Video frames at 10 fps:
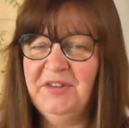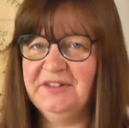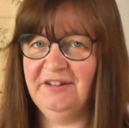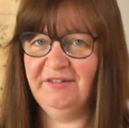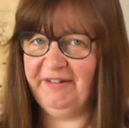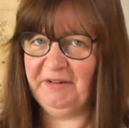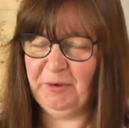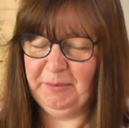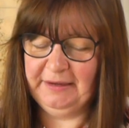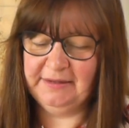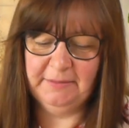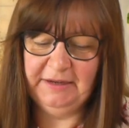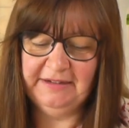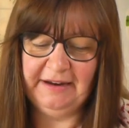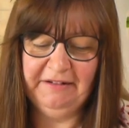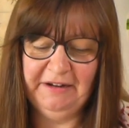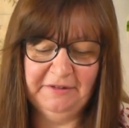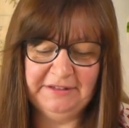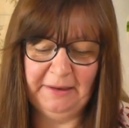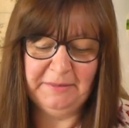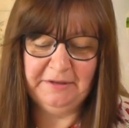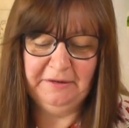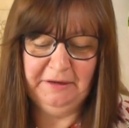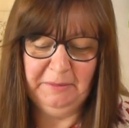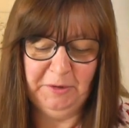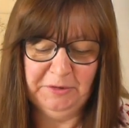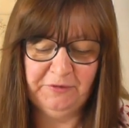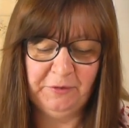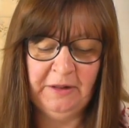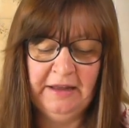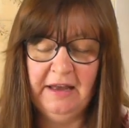Doesn't look very wobbly to me, Derryn. It looks absolutely beautiful.